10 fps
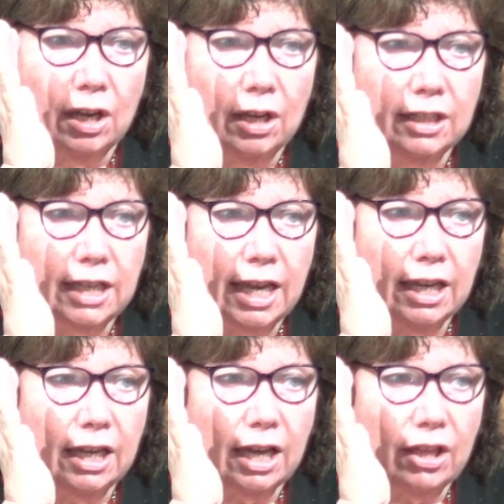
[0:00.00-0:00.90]
Take
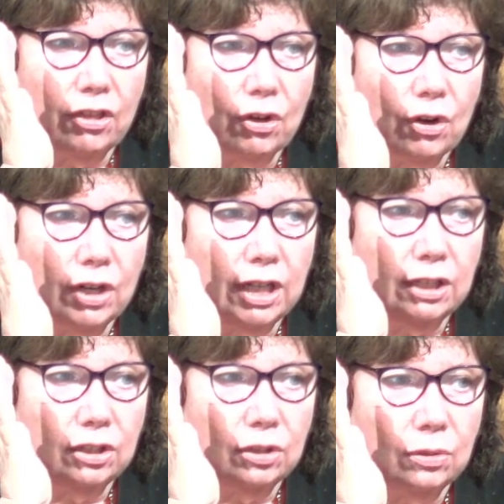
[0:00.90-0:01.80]
authority
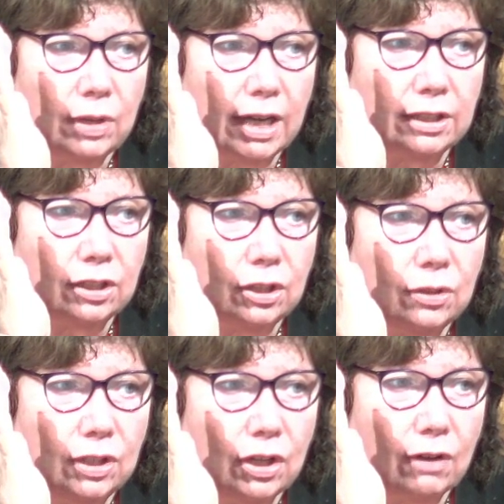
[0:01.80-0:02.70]
to execute
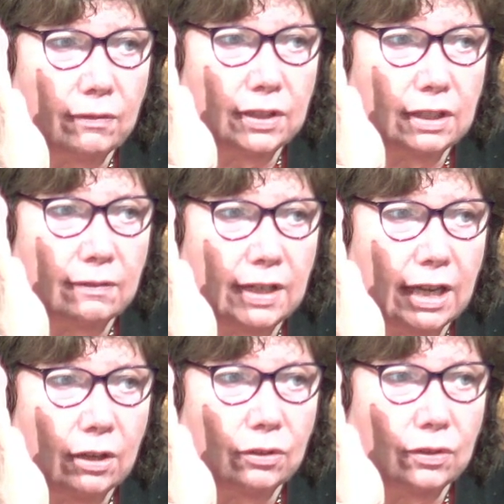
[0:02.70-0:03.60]
the office of an
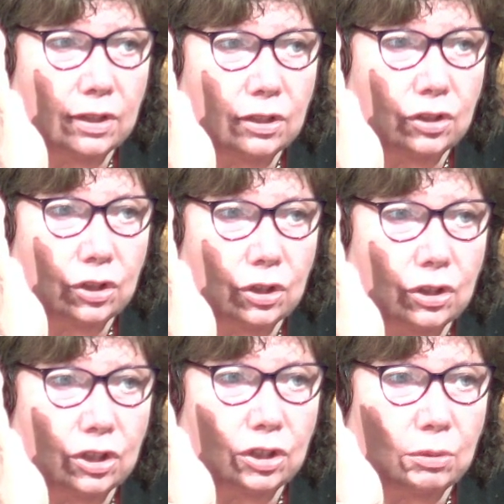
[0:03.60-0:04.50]
elder in the church,
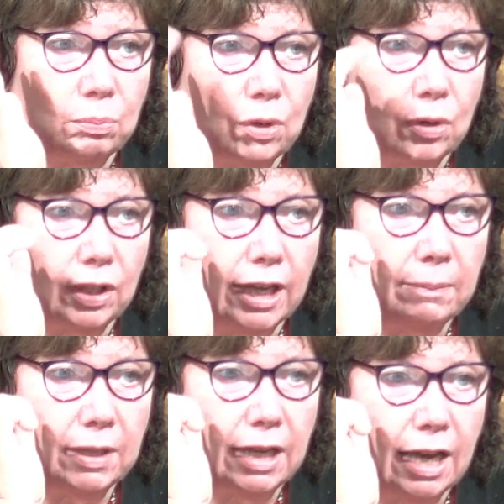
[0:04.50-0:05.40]
to proclaim
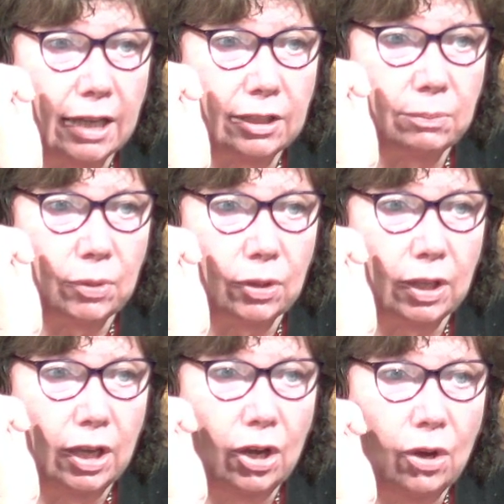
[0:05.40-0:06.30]
the gospel.
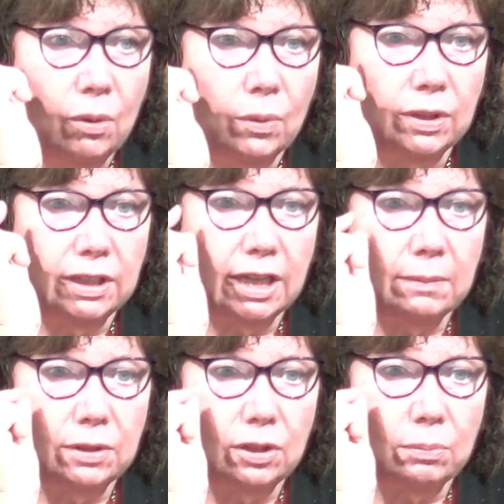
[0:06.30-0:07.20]
What Sam
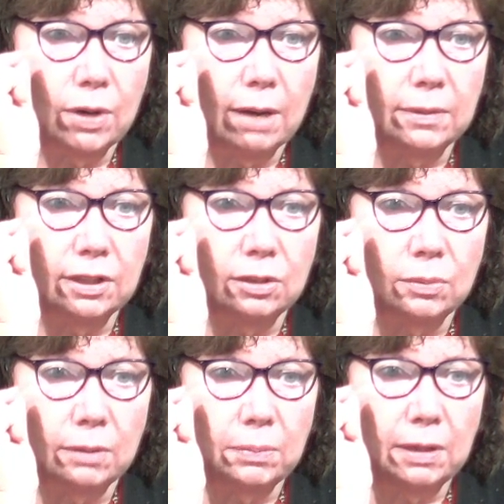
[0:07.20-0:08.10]
is going to promise is
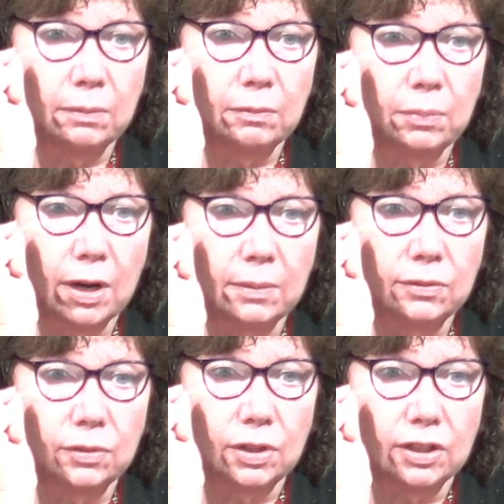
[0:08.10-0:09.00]
what people have promised
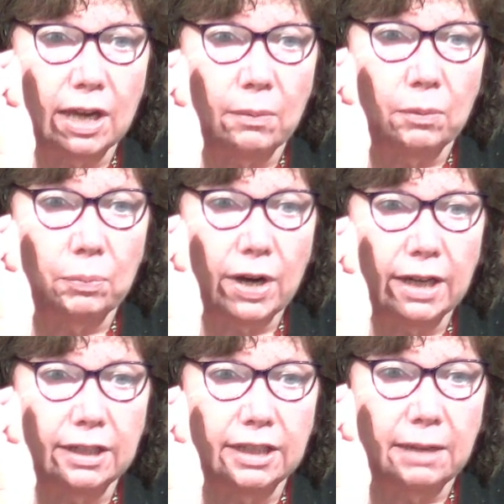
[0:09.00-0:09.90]
for years. I will
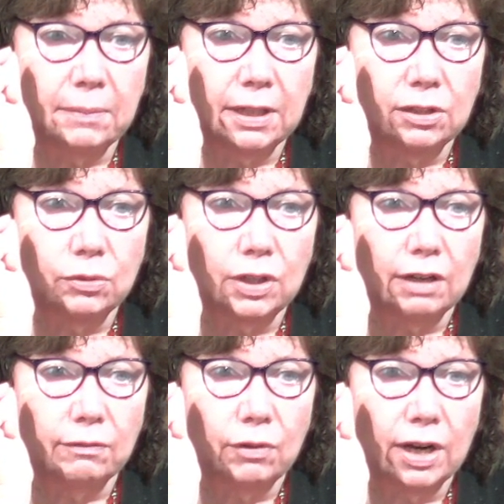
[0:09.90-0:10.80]
practice a ministry
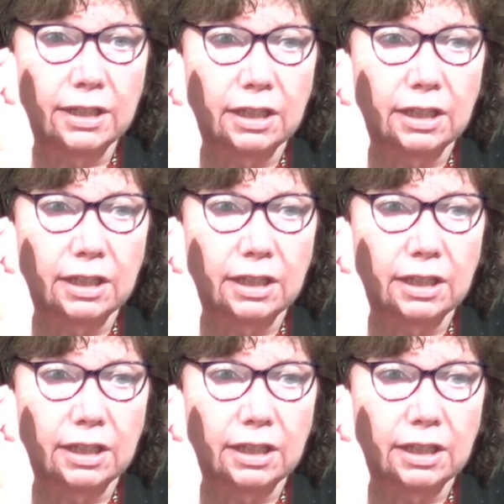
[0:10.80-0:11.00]
of grace and